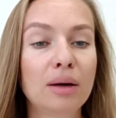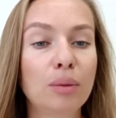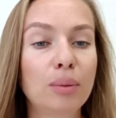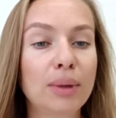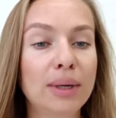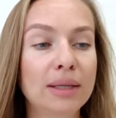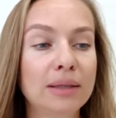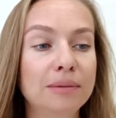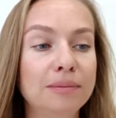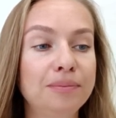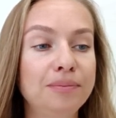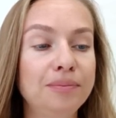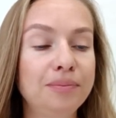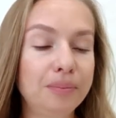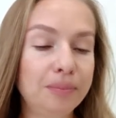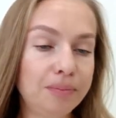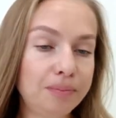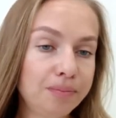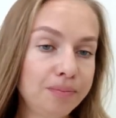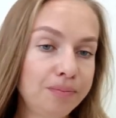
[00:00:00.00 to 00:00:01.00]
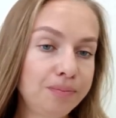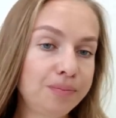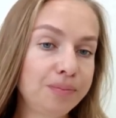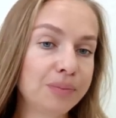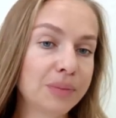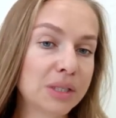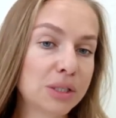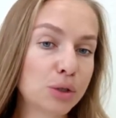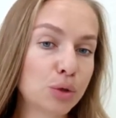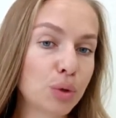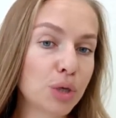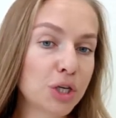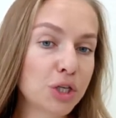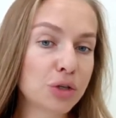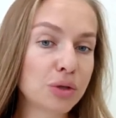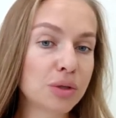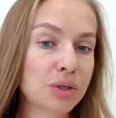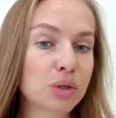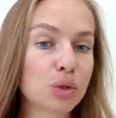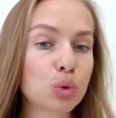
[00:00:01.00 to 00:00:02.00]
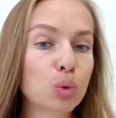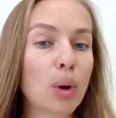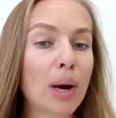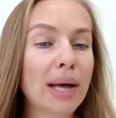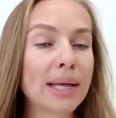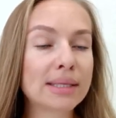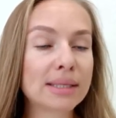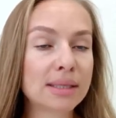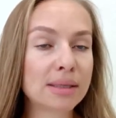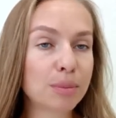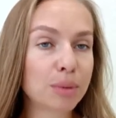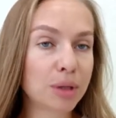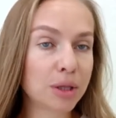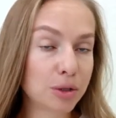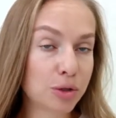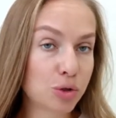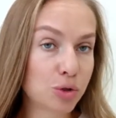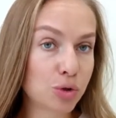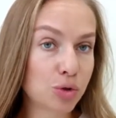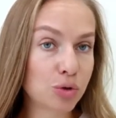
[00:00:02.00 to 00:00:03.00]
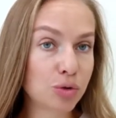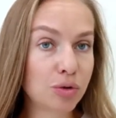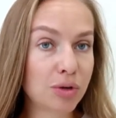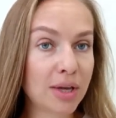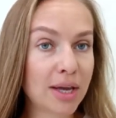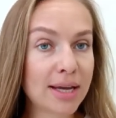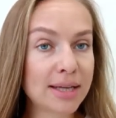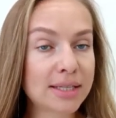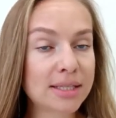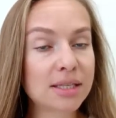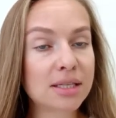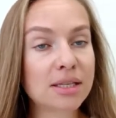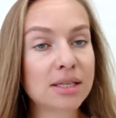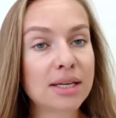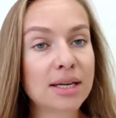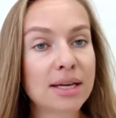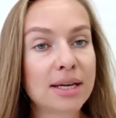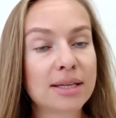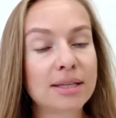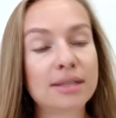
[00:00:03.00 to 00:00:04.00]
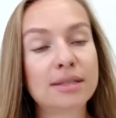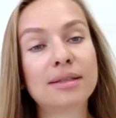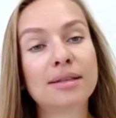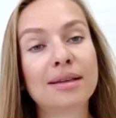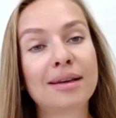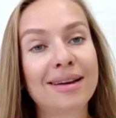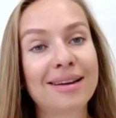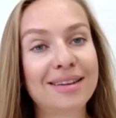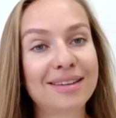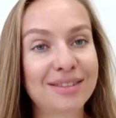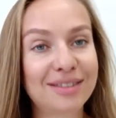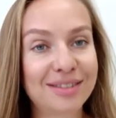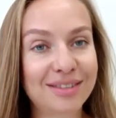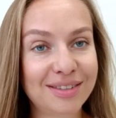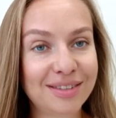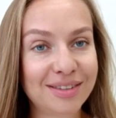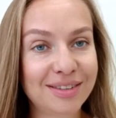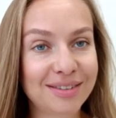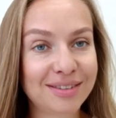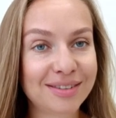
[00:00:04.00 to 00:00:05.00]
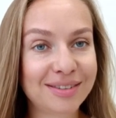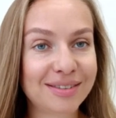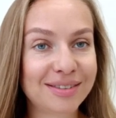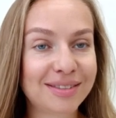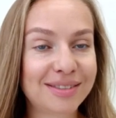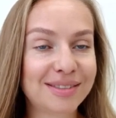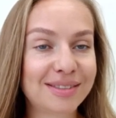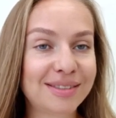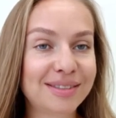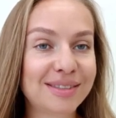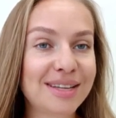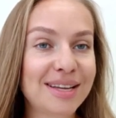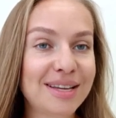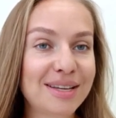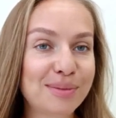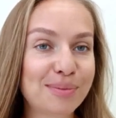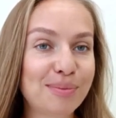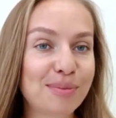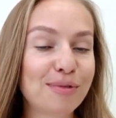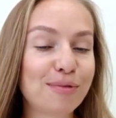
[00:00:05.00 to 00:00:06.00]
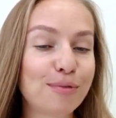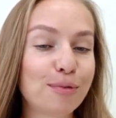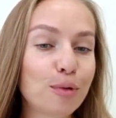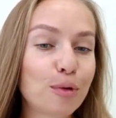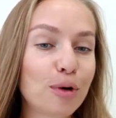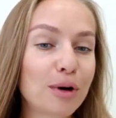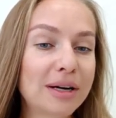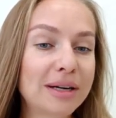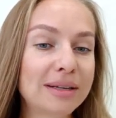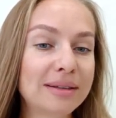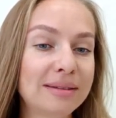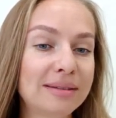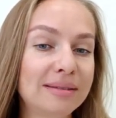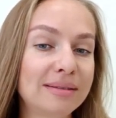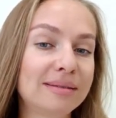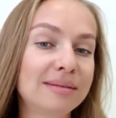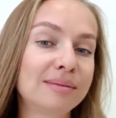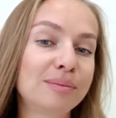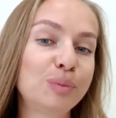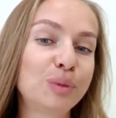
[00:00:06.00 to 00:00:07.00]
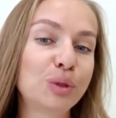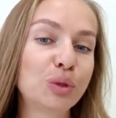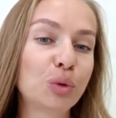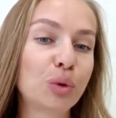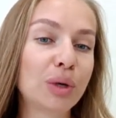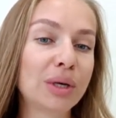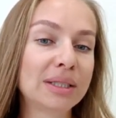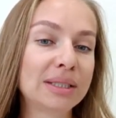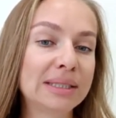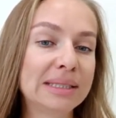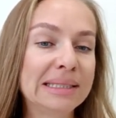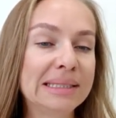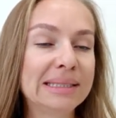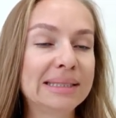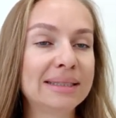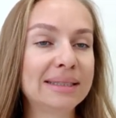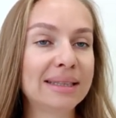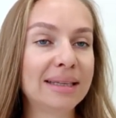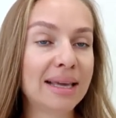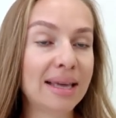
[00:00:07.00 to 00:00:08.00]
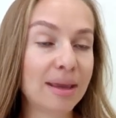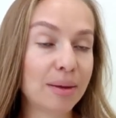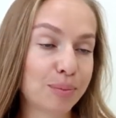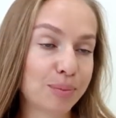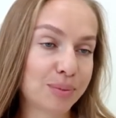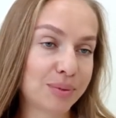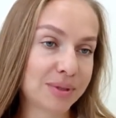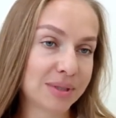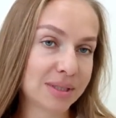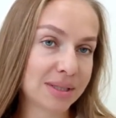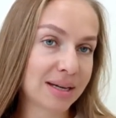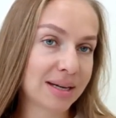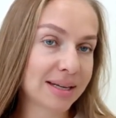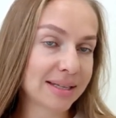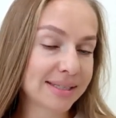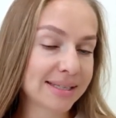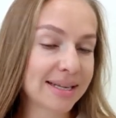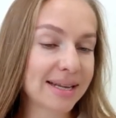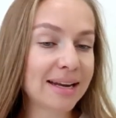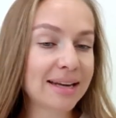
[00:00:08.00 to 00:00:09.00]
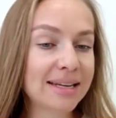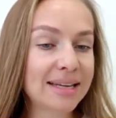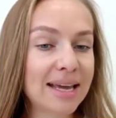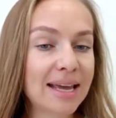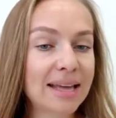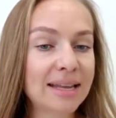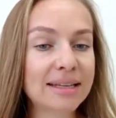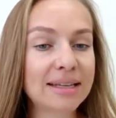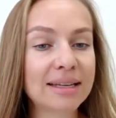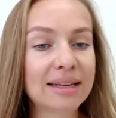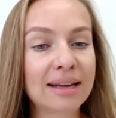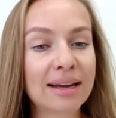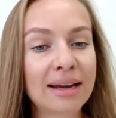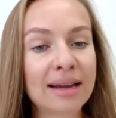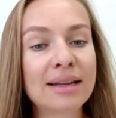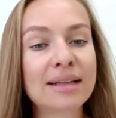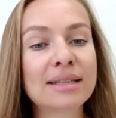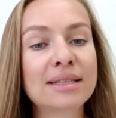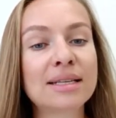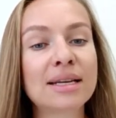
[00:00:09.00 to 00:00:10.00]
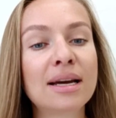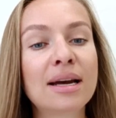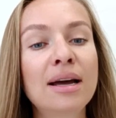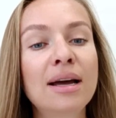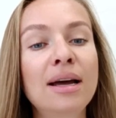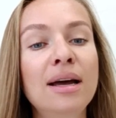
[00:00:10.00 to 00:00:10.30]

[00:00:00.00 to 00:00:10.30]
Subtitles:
Well, situation is quite similar to yesterday's and days before. Bitcoin keeps consolidating, and